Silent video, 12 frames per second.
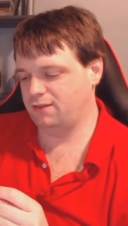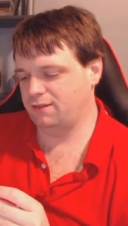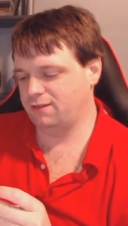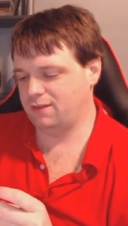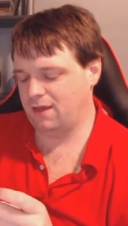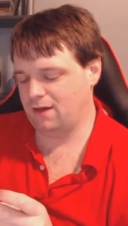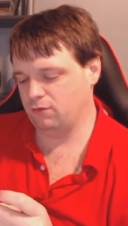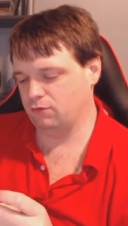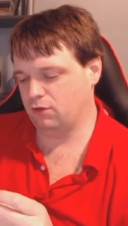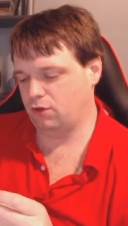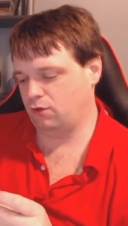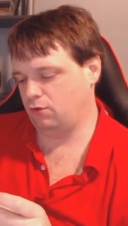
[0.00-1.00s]

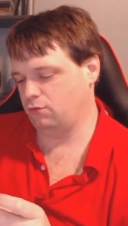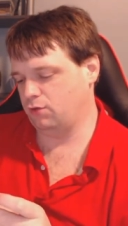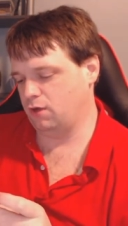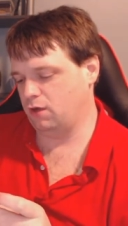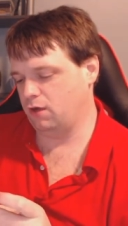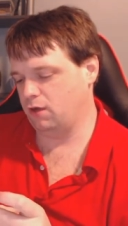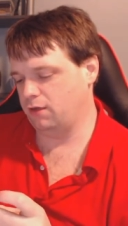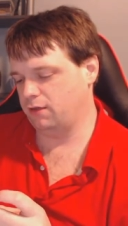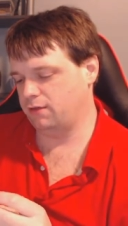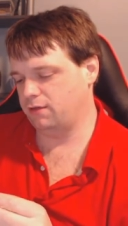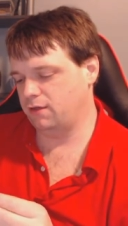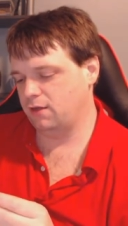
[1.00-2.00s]
discount code on
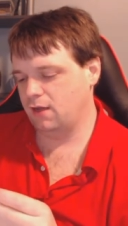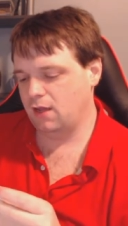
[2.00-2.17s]
it.